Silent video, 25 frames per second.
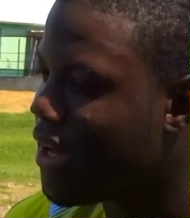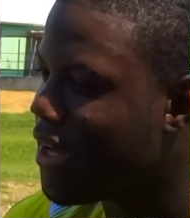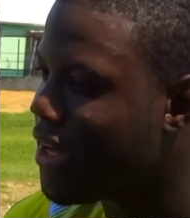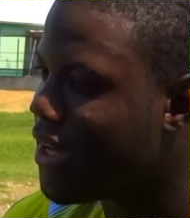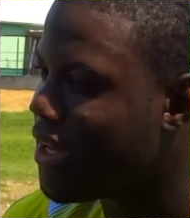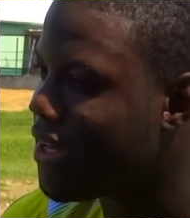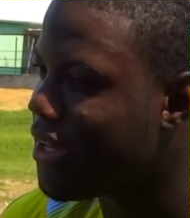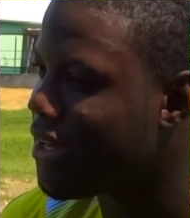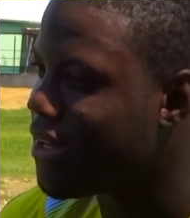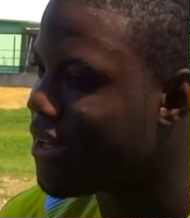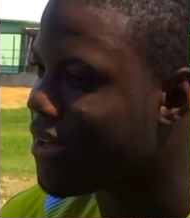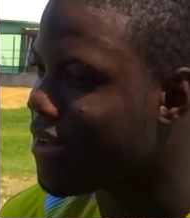
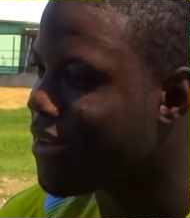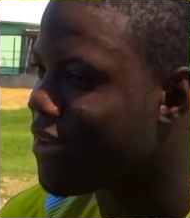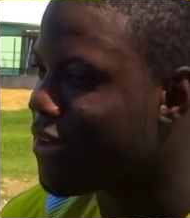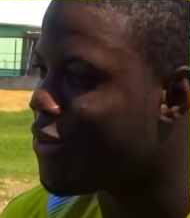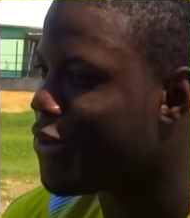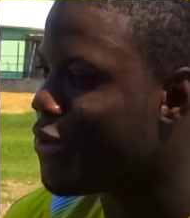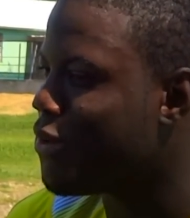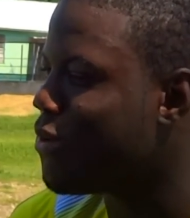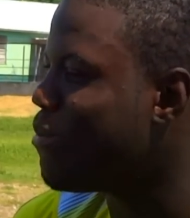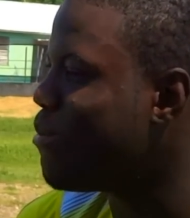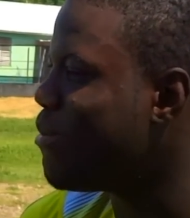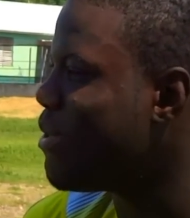I
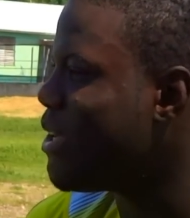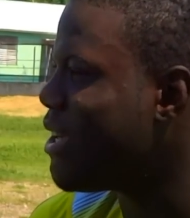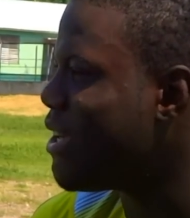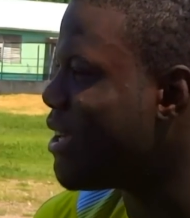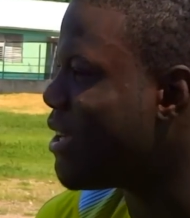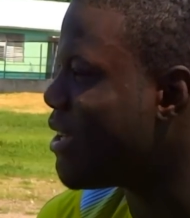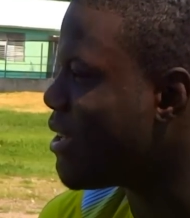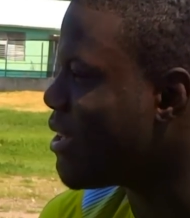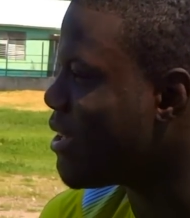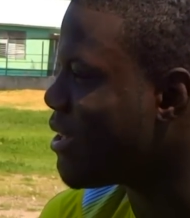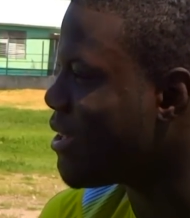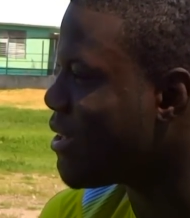couldn't
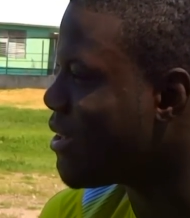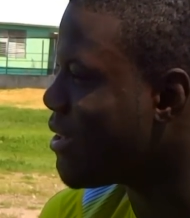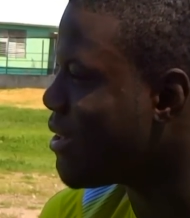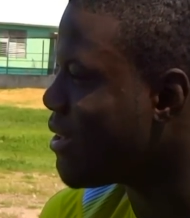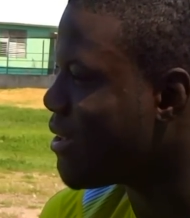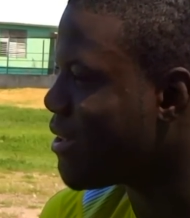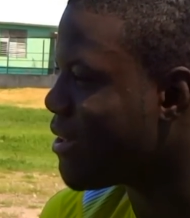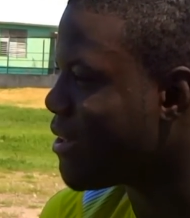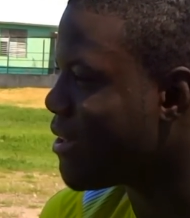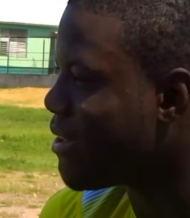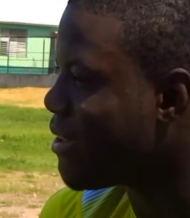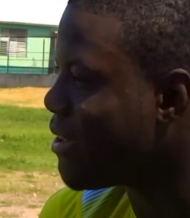be,
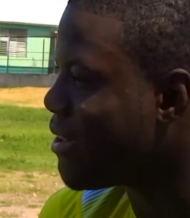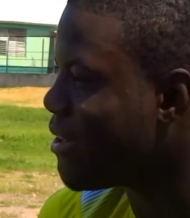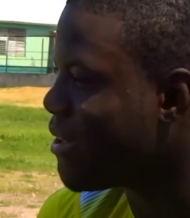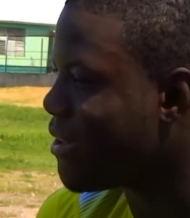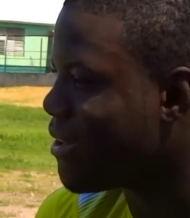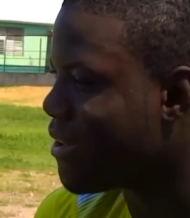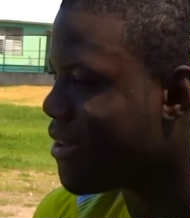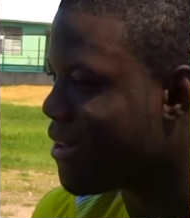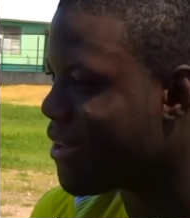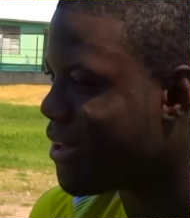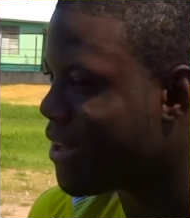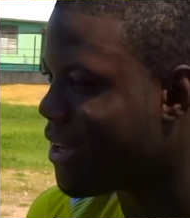
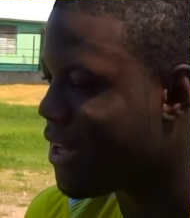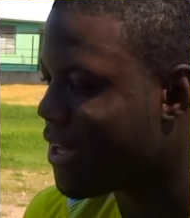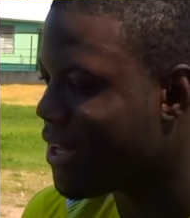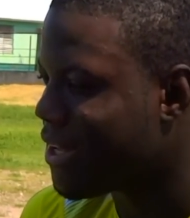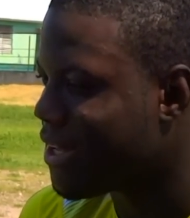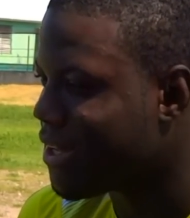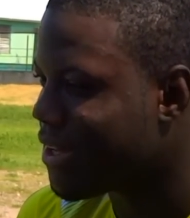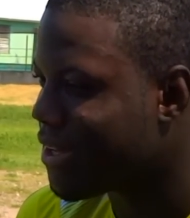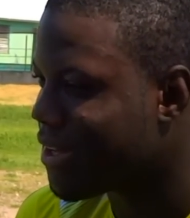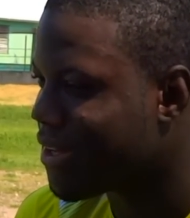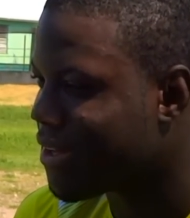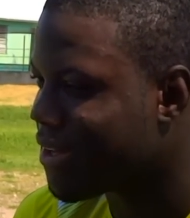
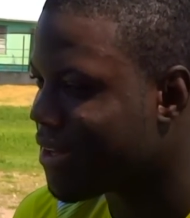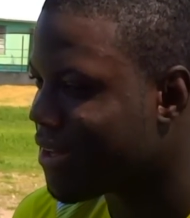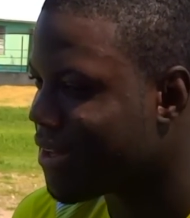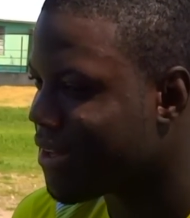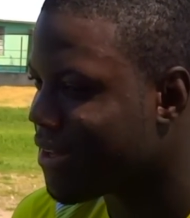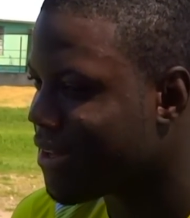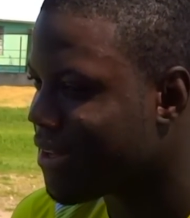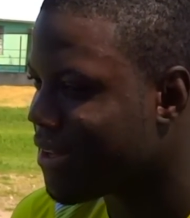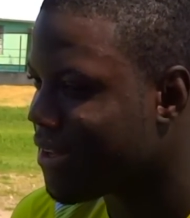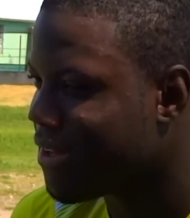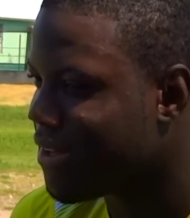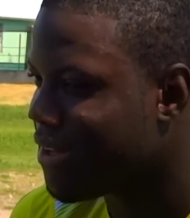like,
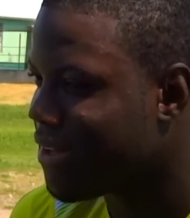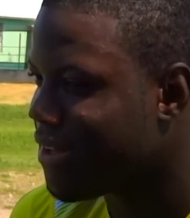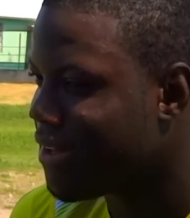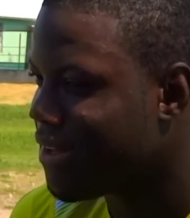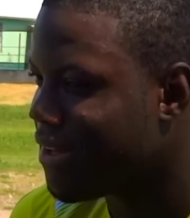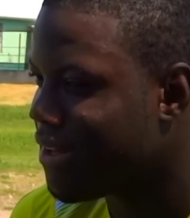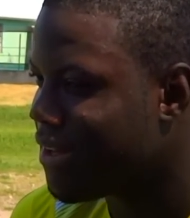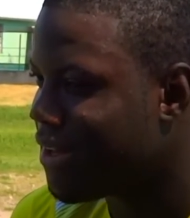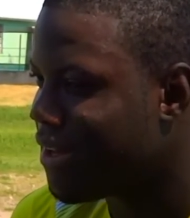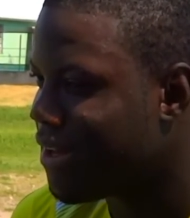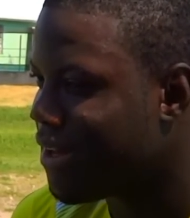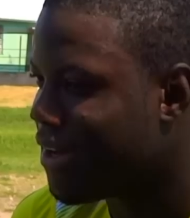
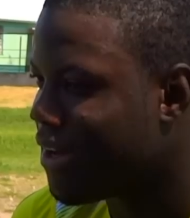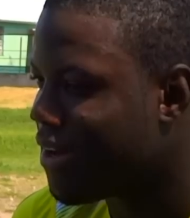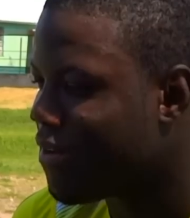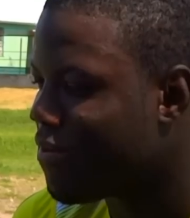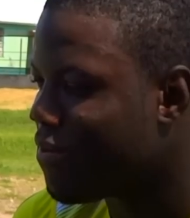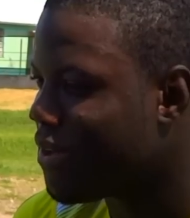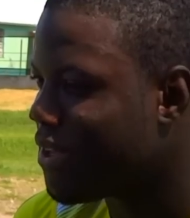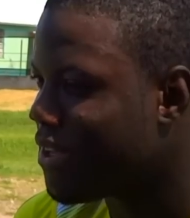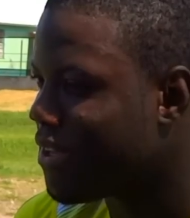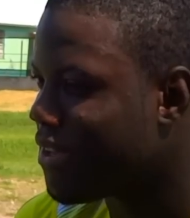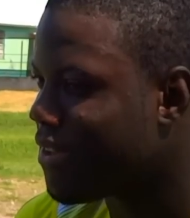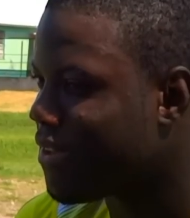
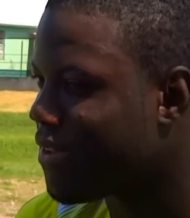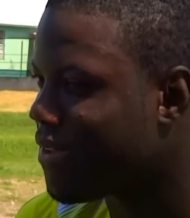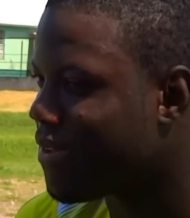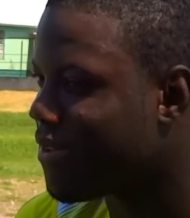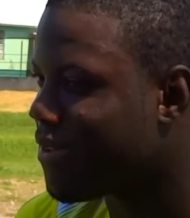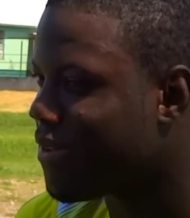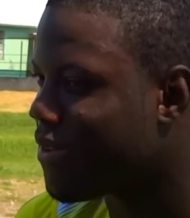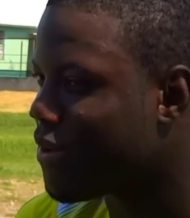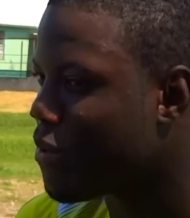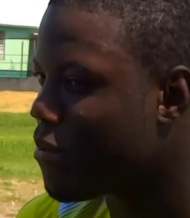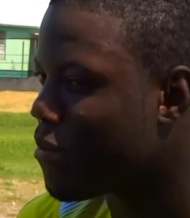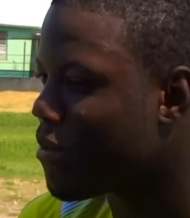I felt
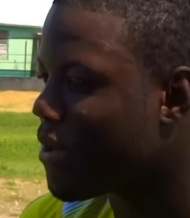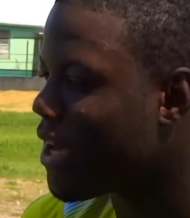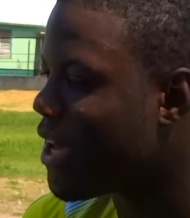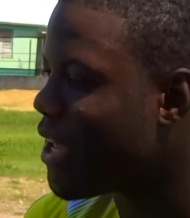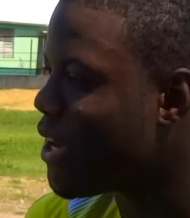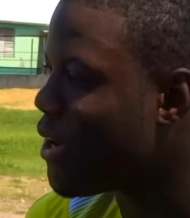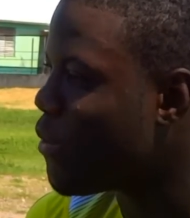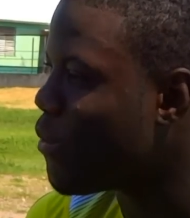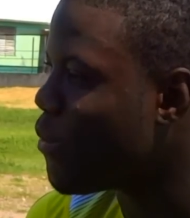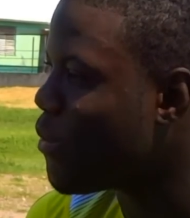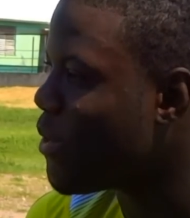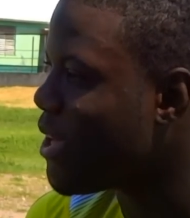some
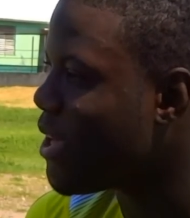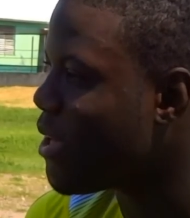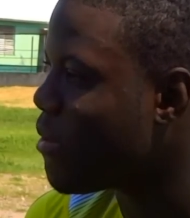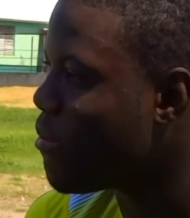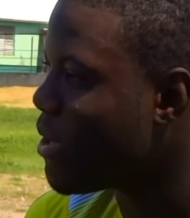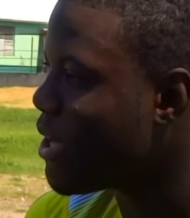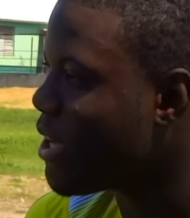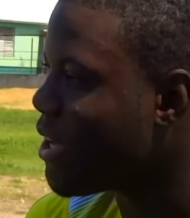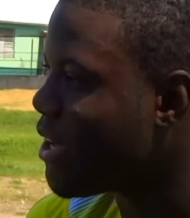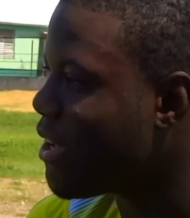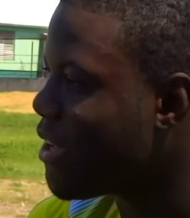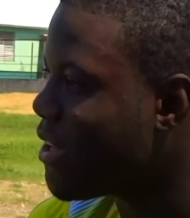kind of
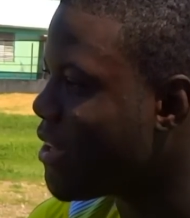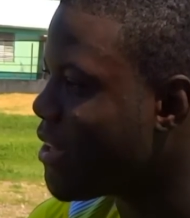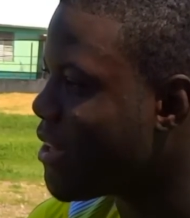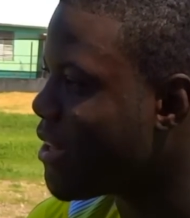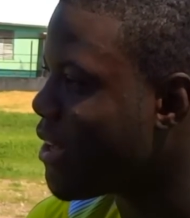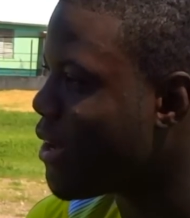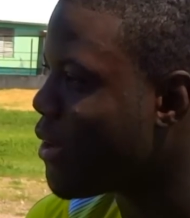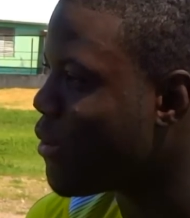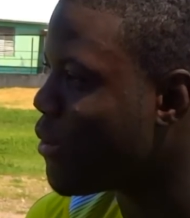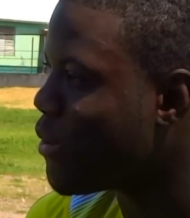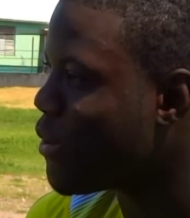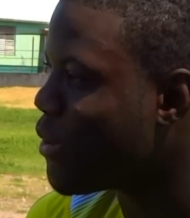way
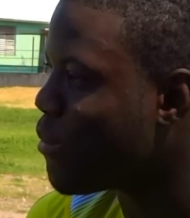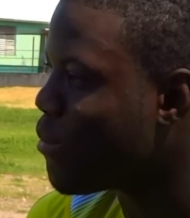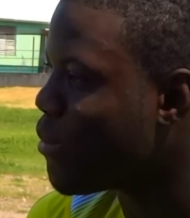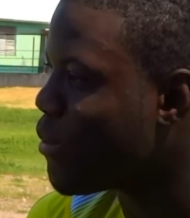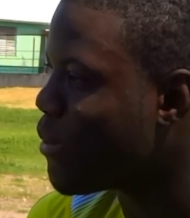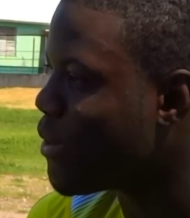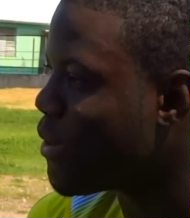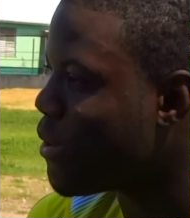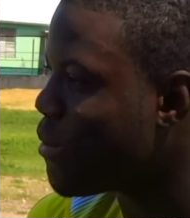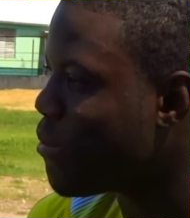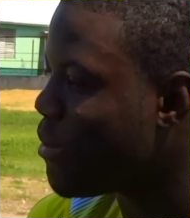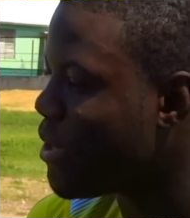because I was
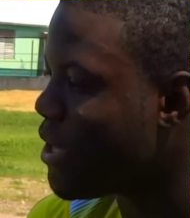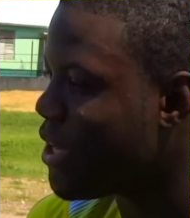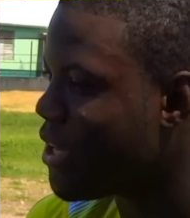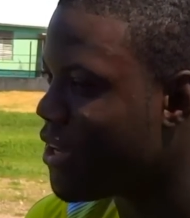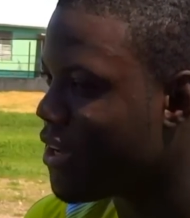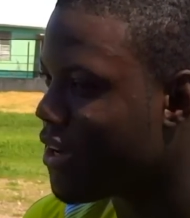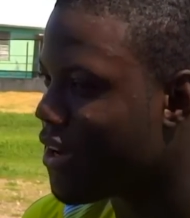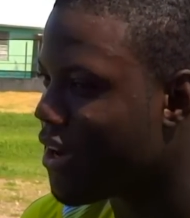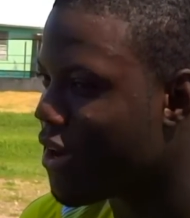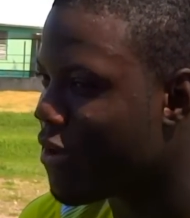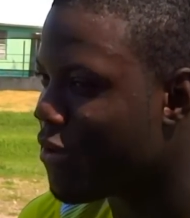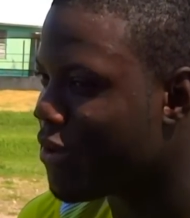supposed to
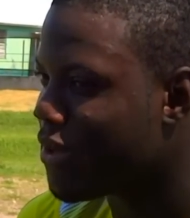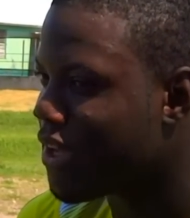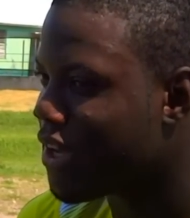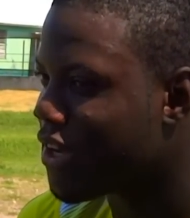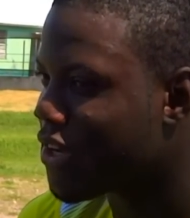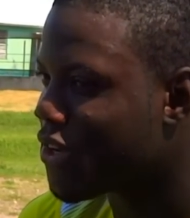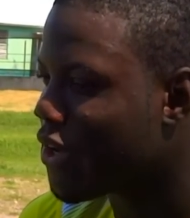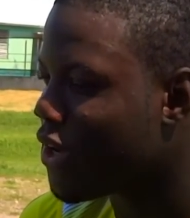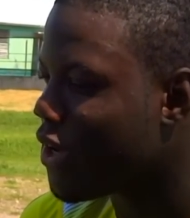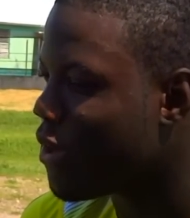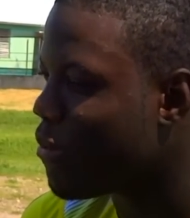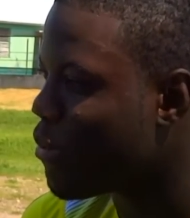be there. I
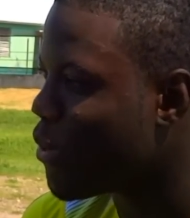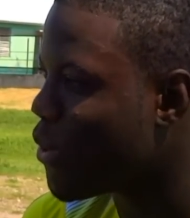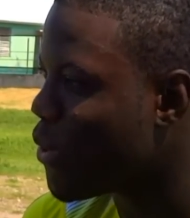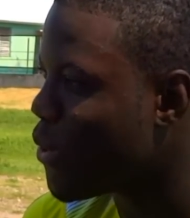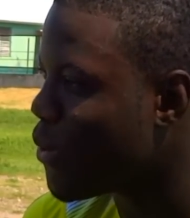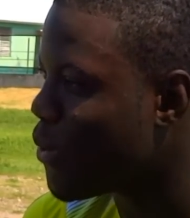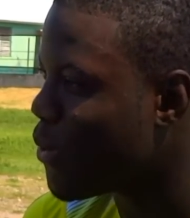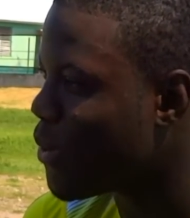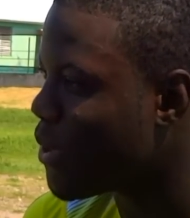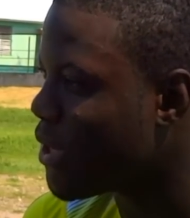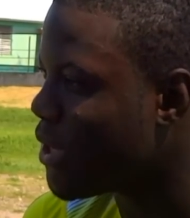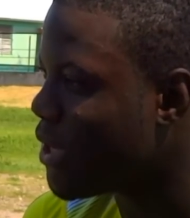was actually
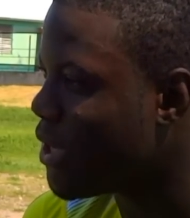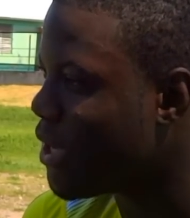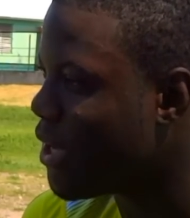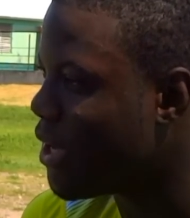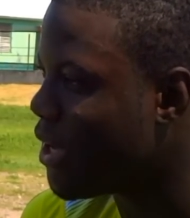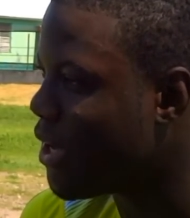proud.